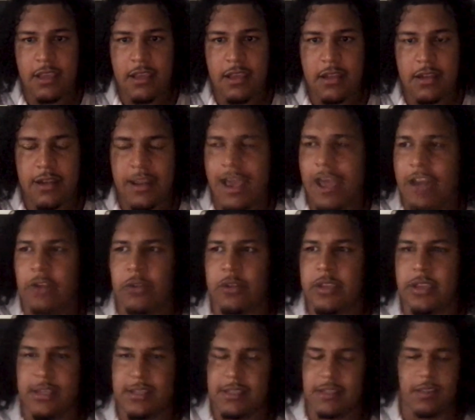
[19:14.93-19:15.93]
Not
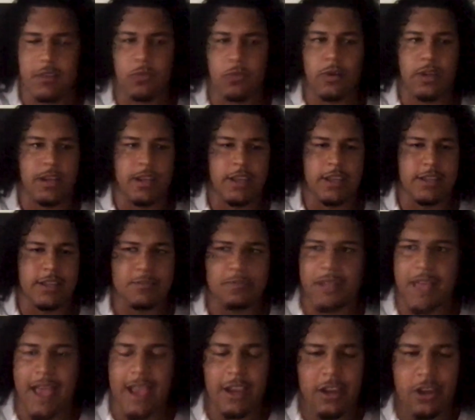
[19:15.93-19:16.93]
only is he the winningest
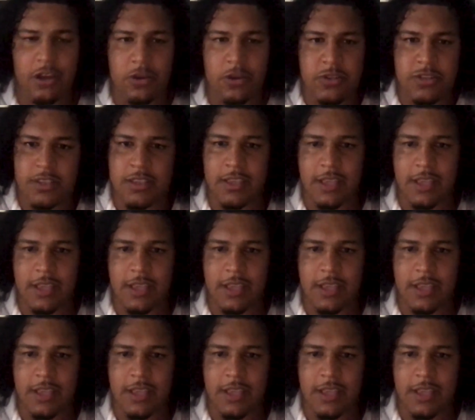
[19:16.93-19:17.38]
black coach in